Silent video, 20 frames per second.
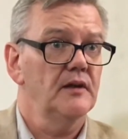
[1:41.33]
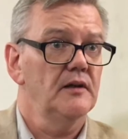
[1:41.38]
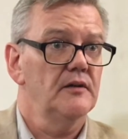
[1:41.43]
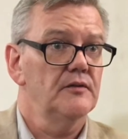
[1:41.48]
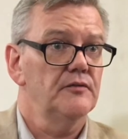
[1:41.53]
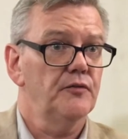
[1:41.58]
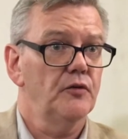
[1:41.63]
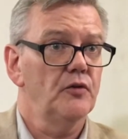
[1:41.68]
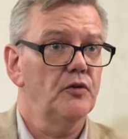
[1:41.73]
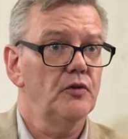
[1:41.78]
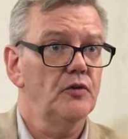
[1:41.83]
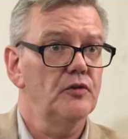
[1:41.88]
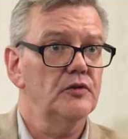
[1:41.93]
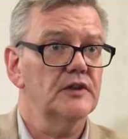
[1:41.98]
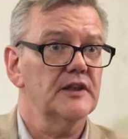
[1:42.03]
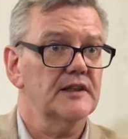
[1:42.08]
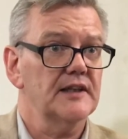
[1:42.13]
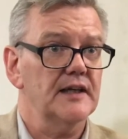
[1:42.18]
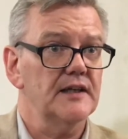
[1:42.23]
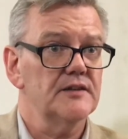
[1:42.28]
for
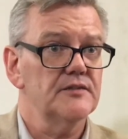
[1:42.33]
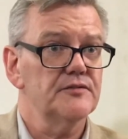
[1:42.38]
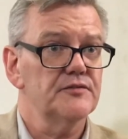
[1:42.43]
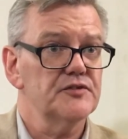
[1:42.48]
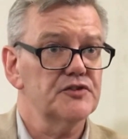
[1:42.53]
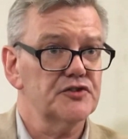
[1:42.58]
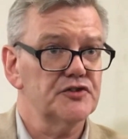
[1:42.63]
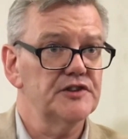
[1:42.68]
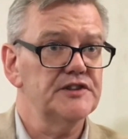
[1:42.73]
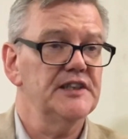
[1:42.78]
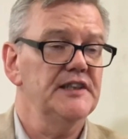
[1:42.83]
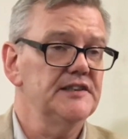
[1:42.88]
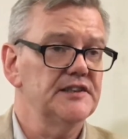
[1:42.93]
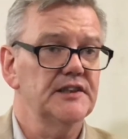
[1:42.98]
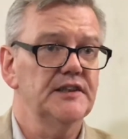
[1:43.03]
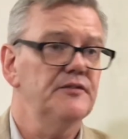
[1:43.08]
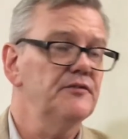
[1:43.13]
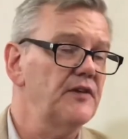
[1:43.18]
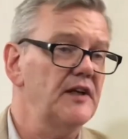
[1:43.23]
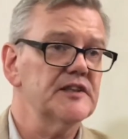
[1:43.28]
kind of
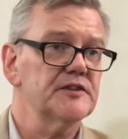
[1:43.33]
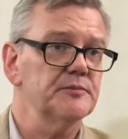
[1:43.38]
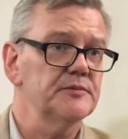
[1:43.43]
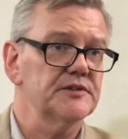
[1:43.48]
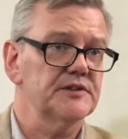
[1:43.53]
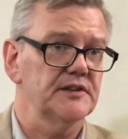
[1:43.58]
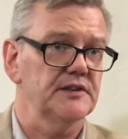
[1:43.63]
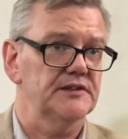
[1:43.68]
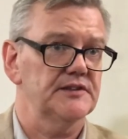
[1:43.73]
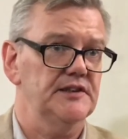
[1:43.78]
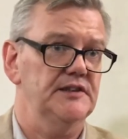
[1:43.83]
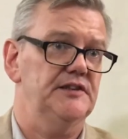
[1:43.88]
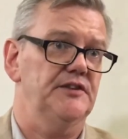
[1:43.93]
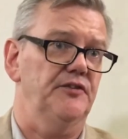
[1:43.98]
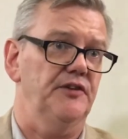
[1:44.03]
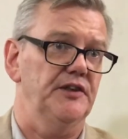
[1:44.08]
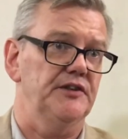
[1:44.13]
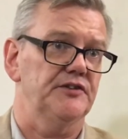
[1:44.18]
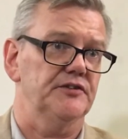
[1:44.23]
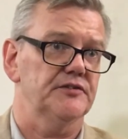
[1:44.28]
strategic investments in the city
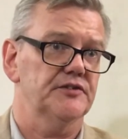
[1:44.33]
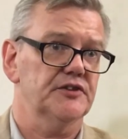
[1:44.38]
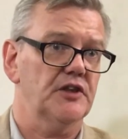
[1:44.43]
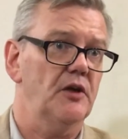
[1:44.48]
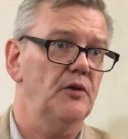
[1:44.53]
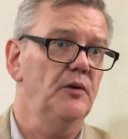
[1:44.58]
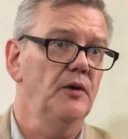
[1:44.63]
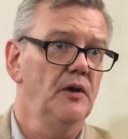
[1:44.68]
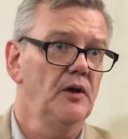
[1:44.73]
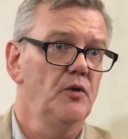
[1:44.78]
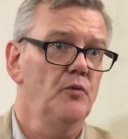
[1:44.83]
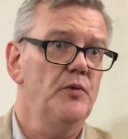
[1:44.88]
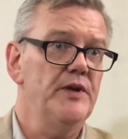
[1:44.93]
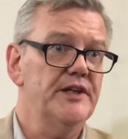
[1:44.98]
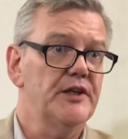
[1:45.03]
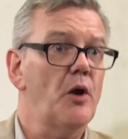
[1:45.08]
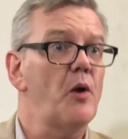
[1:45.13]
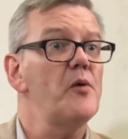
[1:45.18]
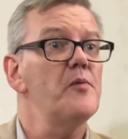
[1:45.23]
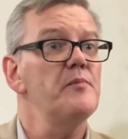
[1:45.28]
region. So we
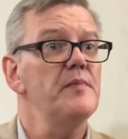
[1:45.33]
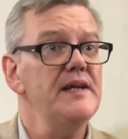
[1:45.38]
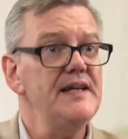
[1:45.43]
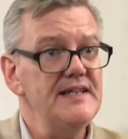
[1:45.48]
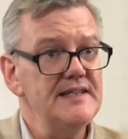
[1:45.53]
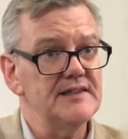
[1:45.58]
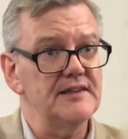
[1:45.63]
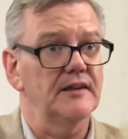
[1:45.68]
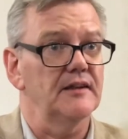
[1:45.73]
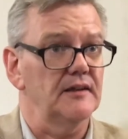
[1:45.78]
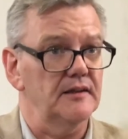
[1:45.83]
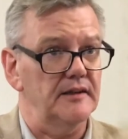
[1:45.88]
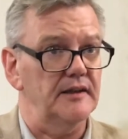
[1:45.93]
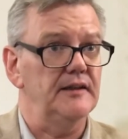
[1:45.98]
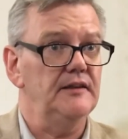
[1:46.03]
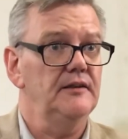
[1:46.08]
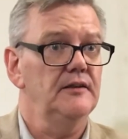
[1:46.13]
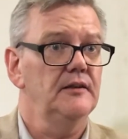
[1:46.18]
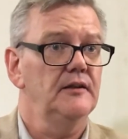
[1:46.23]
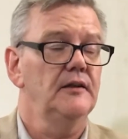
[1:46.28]
go
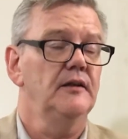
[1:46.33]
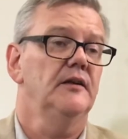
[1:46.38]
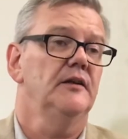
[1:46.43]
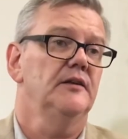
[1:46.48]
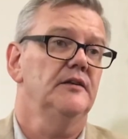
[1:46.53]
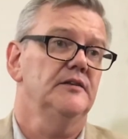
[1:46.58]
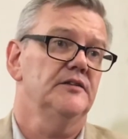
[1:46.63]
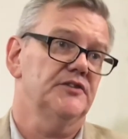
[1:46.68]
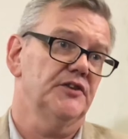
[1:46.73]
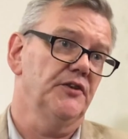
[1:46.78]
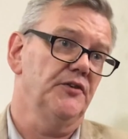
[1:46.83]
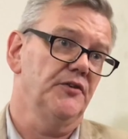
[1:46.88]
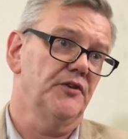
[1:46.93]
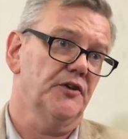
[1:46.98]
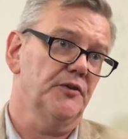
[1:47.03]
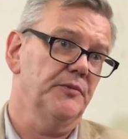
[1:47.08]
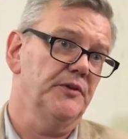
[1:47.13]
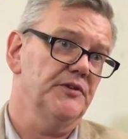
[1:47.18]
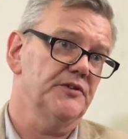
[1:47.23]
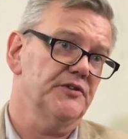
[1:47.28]
immediately to the
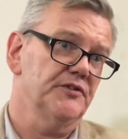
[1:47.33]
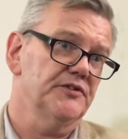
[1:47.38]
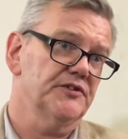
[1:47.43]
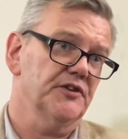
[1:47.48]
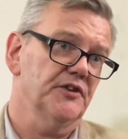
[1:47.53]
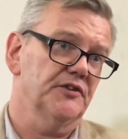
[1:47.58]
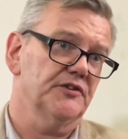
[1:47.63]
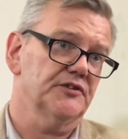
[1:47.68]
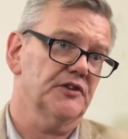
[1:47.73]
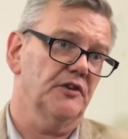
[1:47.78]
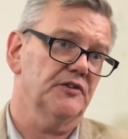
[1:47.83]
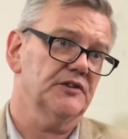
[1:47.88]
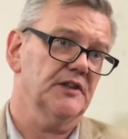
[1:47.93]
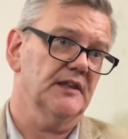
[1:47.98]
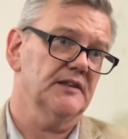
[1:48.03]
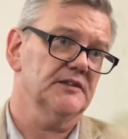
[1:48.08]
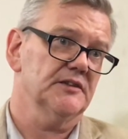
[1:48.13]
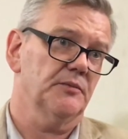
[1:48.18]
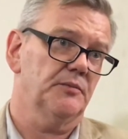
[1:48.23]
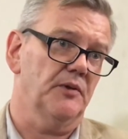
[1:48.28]
community research social
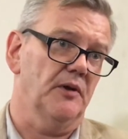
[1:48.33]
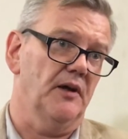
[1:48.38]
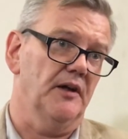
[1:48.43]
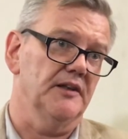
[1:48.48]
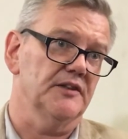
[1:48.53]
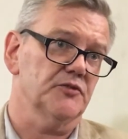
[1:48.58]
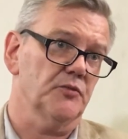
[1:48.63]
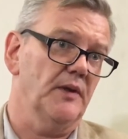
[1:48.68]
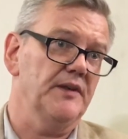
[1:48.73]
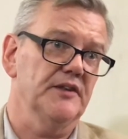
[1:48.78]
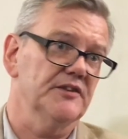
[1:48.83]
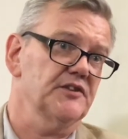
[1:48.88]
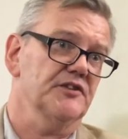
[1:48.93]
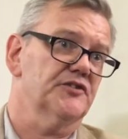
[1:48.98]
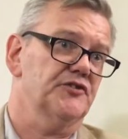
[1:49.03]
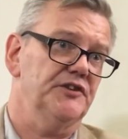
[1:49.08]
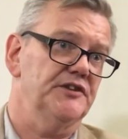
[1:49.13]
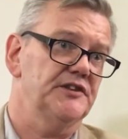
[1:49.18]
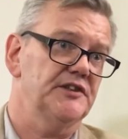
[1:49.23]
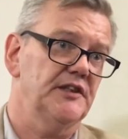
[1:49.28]
enterprise when there's a
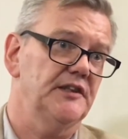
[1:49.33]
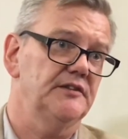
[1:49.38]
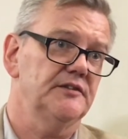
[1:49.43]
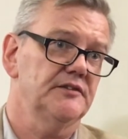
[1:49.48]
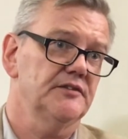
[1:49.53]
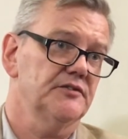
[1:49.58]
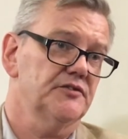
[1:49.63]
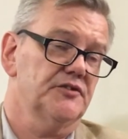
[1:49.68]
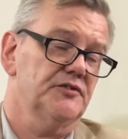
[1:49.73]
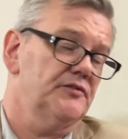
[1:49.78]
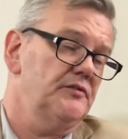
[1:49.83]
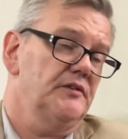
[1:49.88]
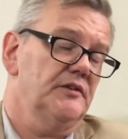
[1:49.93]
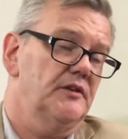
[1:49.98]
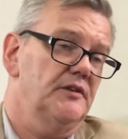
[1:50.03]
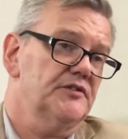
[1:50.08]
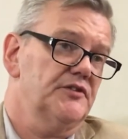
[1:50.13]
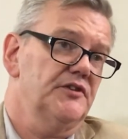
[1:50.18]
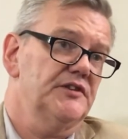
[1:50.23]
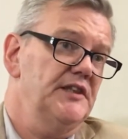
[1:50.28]

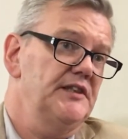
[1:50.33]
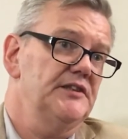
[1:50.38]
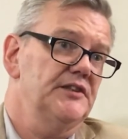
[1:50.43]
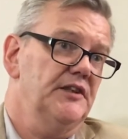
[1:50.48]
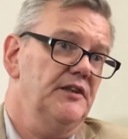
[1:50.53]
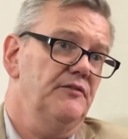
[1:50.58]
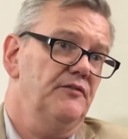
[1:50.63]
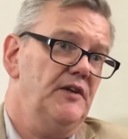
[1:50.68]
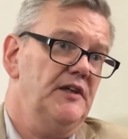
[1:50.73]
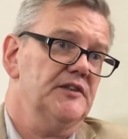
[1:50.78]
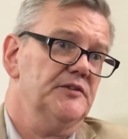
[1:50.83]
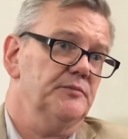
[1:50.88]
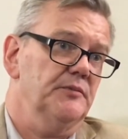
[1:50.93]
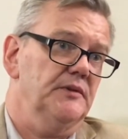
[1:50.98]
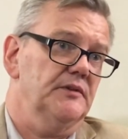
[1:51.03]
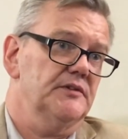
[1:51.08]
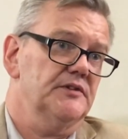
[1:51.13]
strategic investment.